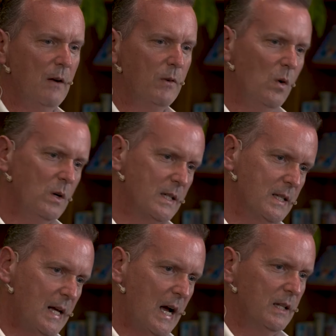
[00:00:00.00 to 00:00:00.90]
of course, it's
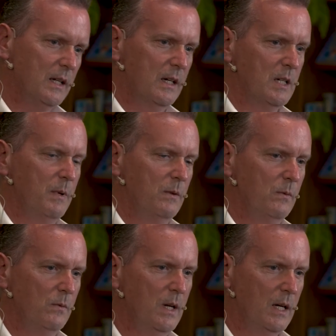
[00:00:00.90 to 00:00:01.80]
sad that Elizabeth
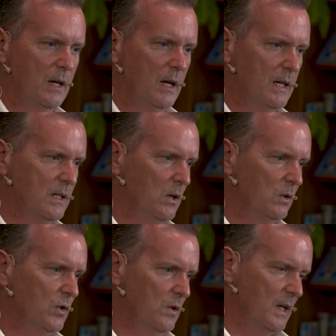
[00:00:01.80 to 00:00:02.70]
Regan has to go
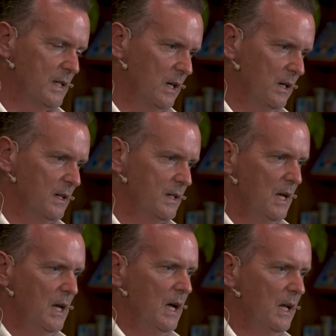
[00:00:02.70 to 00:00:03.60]
through this illness
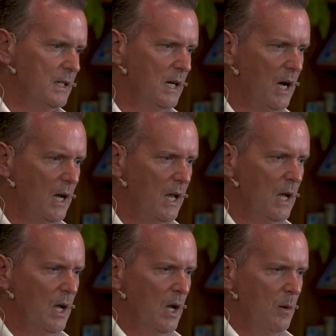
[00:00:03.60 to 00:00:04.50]
and die,
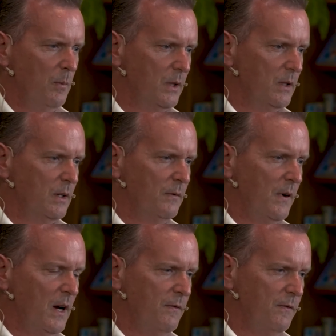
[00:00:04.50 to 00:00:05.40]
but the
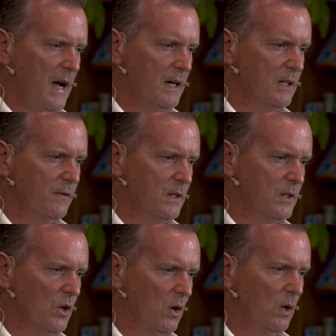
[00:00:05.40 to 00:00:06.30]
very fact of her
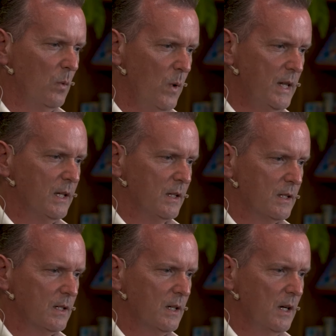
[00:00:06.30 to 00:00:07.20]
struggle with
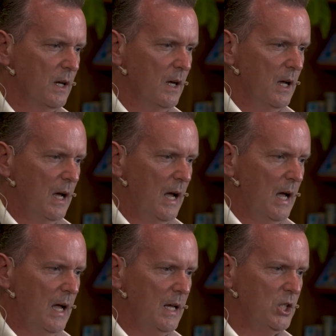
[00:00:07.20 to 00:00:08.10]
this,
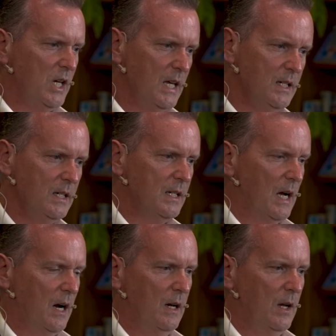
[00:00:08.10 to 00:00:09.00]
she isn't
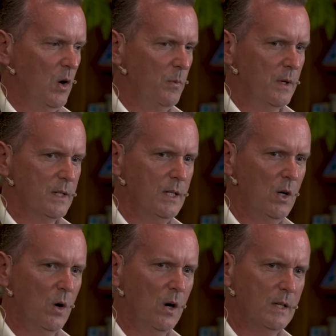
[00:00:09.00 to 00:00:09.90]
entirely hopeless. You
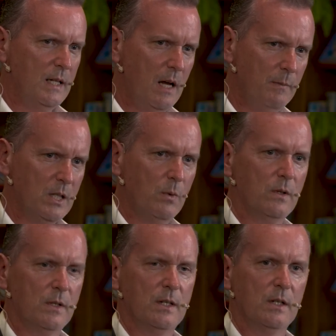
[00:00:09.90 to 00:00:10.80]
know, her attempts to,
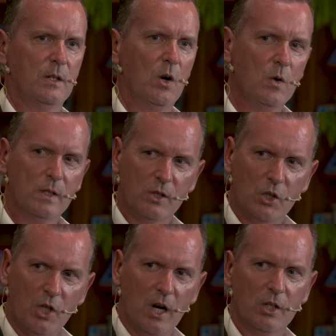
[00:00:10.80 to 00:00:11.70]
under, to go to the
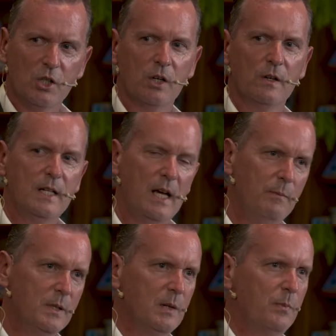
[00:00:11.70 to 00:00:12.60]
church, her
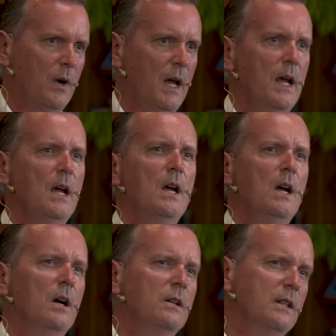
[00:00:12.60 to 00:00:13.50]
attempts to pray,
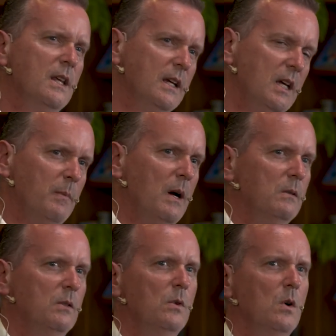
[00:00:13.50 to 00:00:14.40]
her thinking
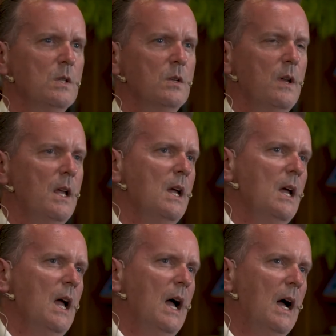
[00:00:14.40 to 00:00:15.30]
about the rosary,
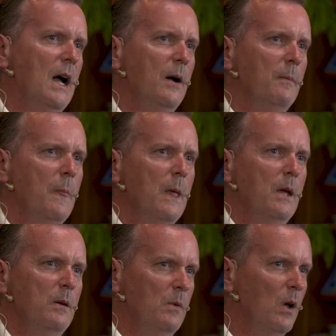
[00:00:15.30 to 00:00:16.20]
um,
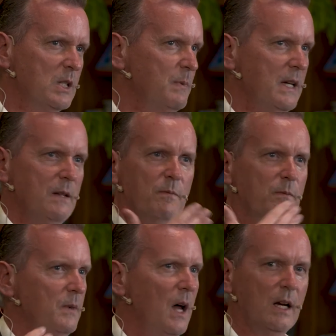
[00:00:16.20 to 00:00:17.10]
ultimately
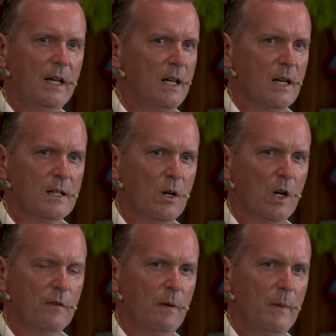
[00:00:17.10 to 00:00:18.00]
not getting
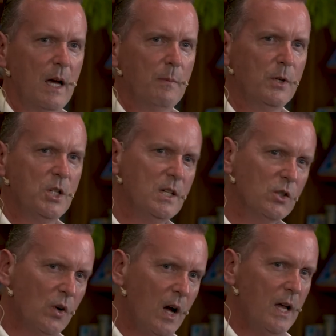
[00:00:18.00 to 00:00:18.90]
succor from that, but she's
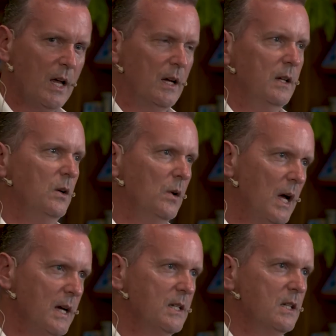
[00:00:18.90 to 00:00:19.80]
trying, you know,
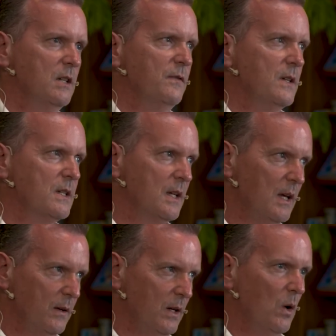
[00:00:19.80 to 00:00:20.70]
like Sisyphus,
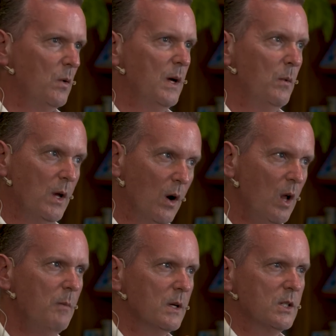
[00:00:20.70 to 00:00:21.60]
you know, that we
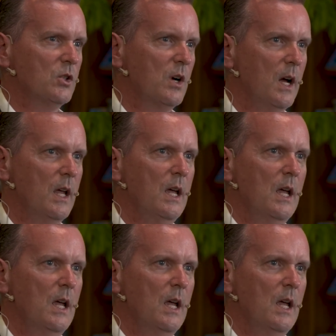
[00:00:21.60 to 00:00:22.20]
all must try.